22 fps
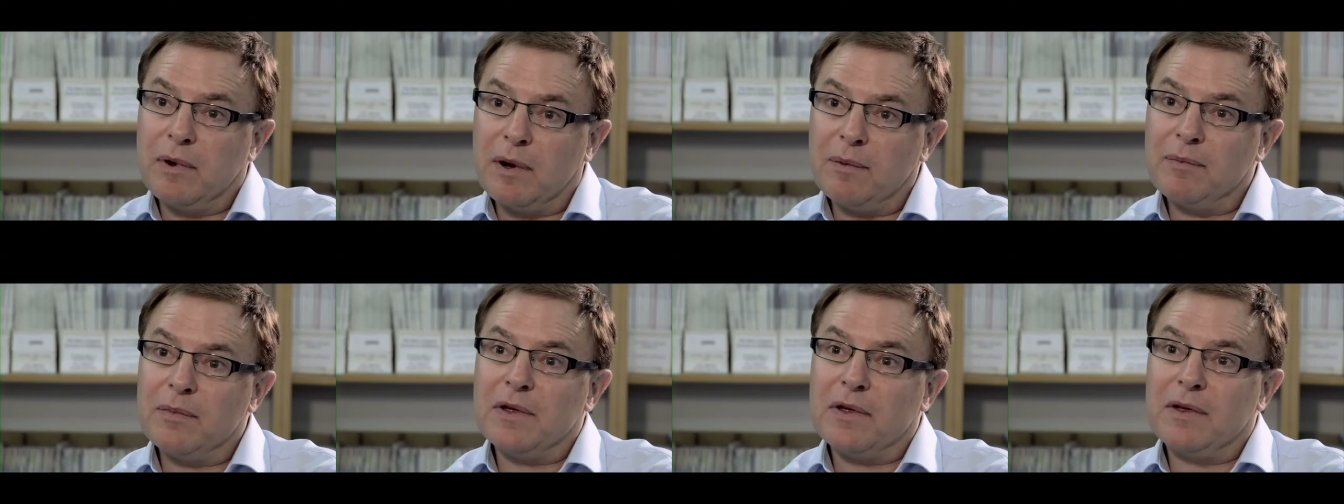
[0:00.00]
we
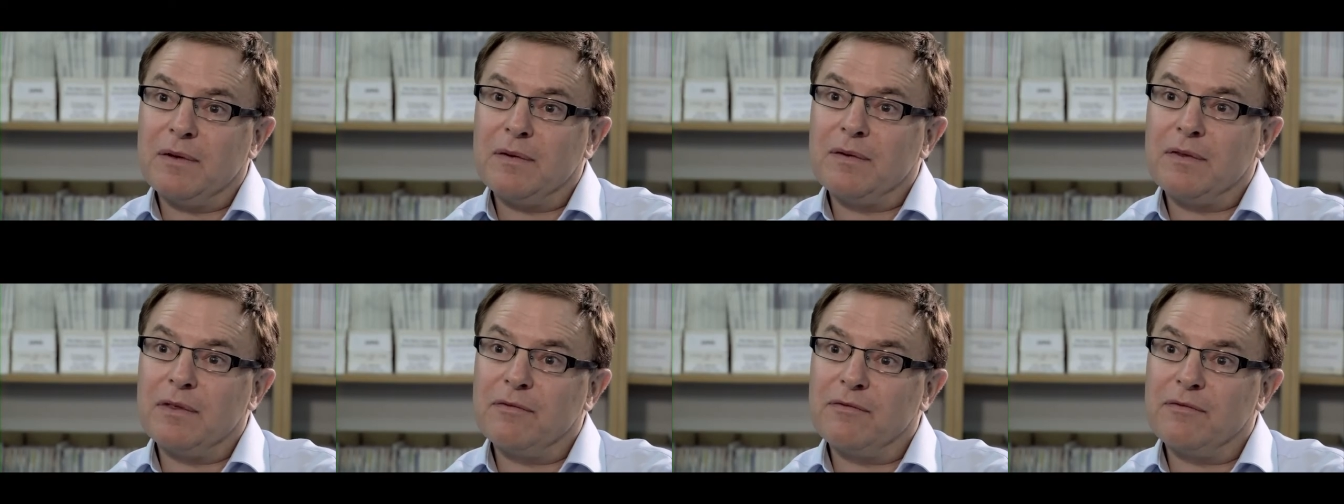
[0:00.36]
might be
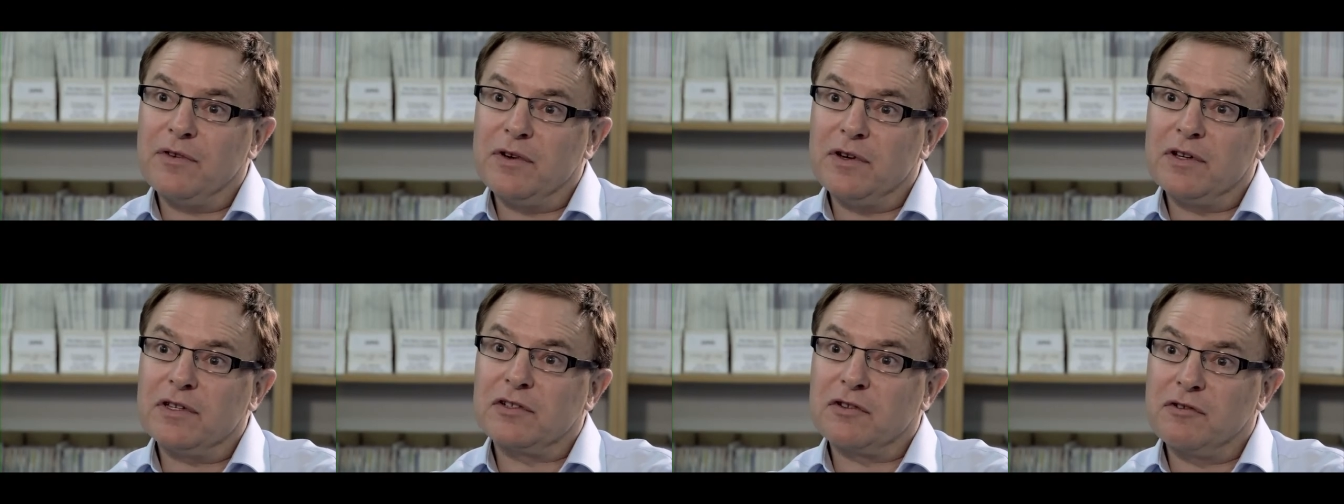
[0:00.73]
the
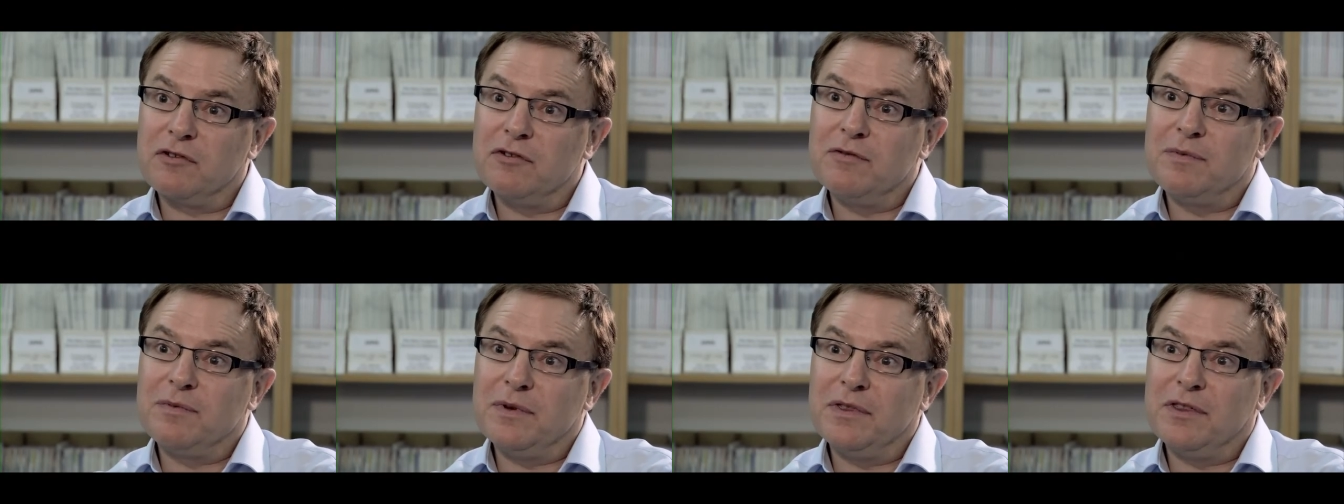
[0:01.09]
first
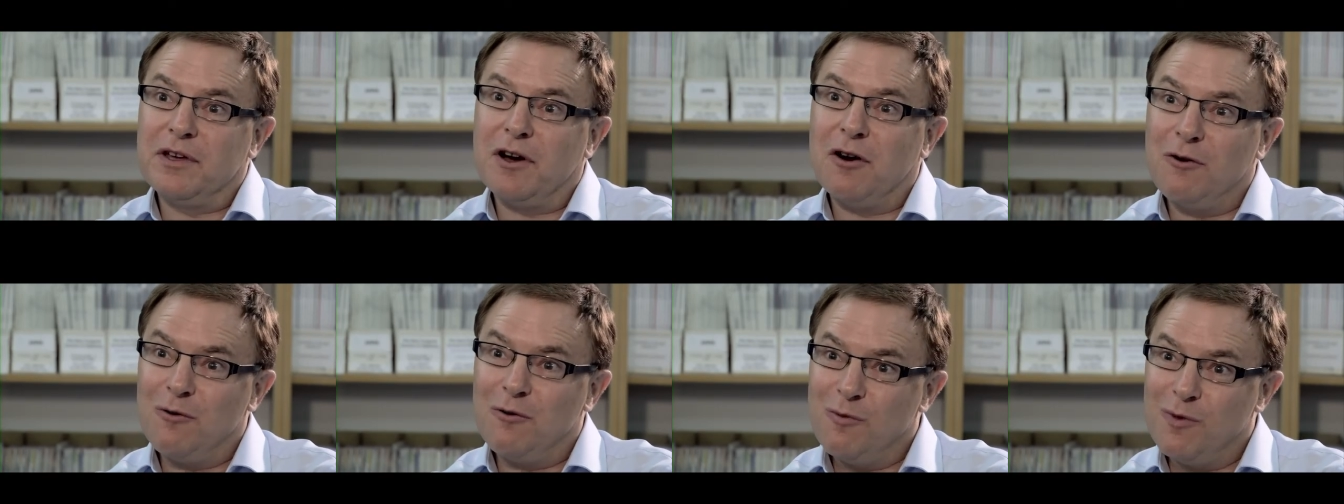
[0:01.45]
group in the
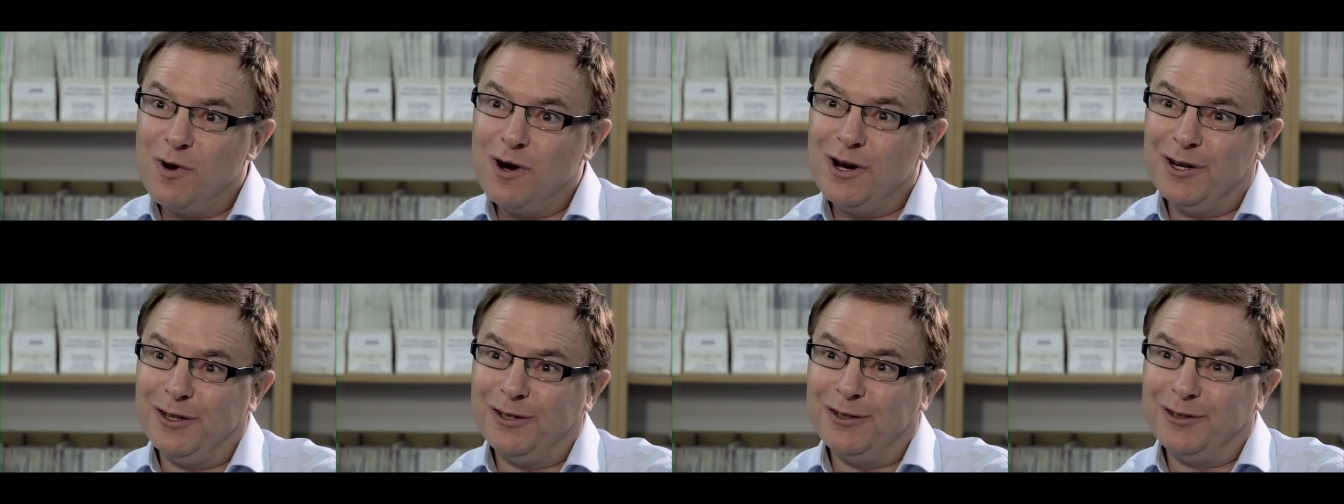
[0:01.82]
whole
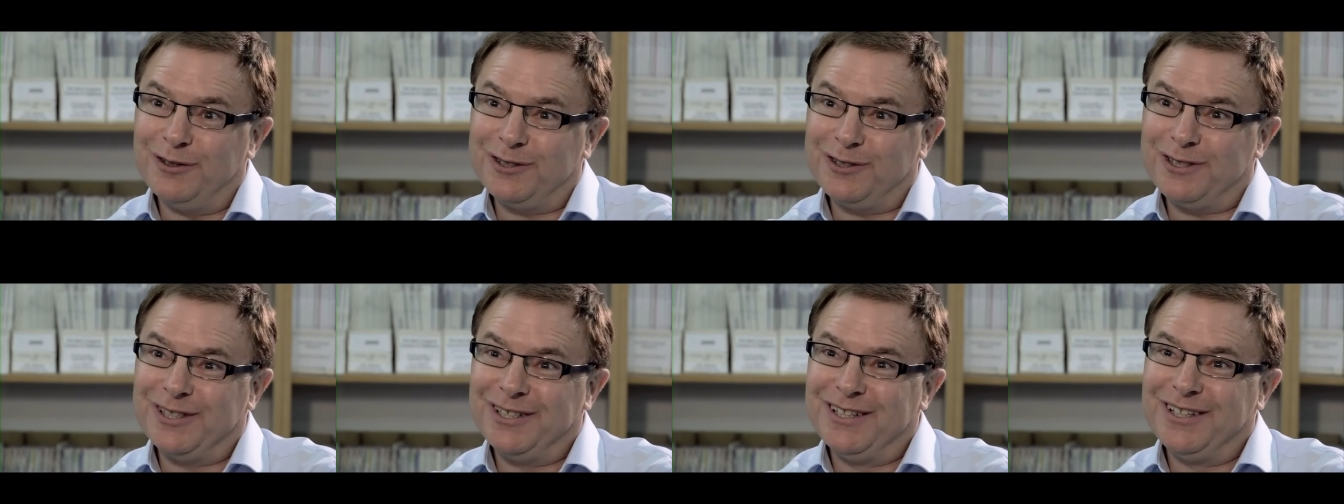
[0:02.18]

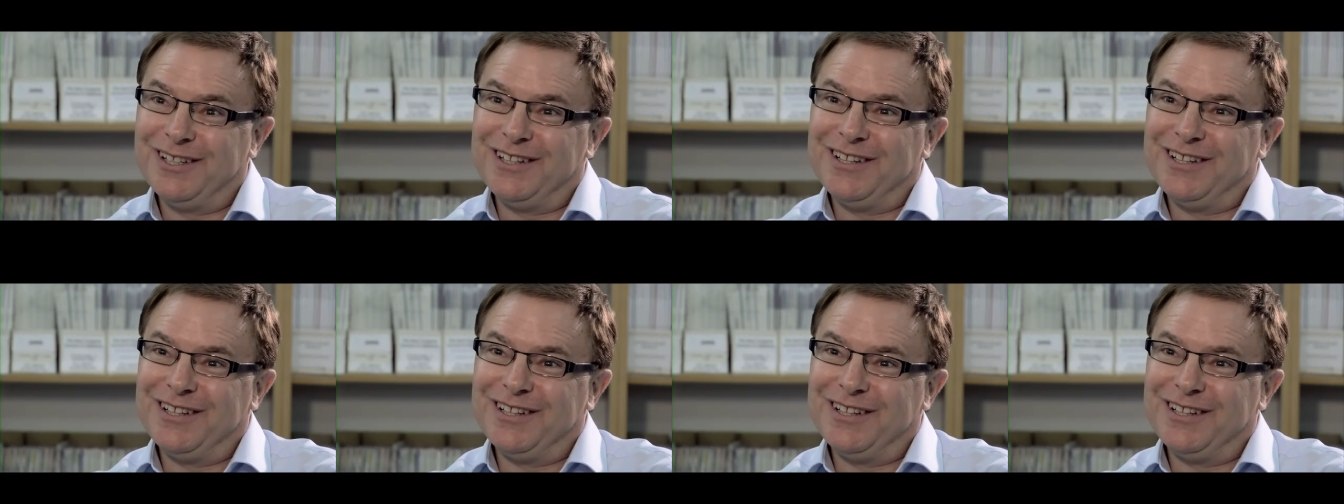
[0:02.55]
world